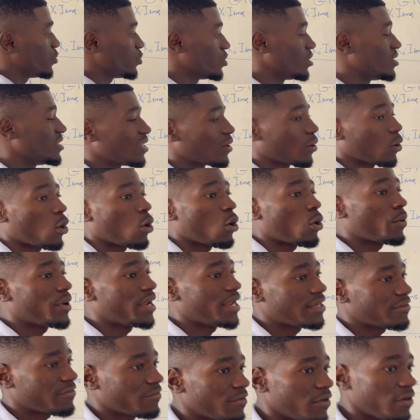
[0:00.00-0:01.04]
between the current
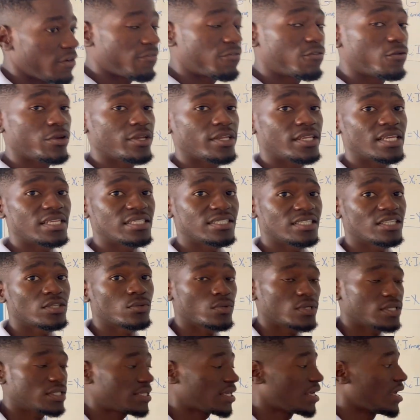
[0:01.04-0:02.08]
flowing in the
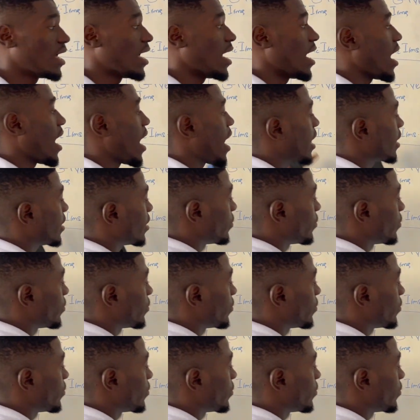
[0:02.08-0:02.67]
circuit and the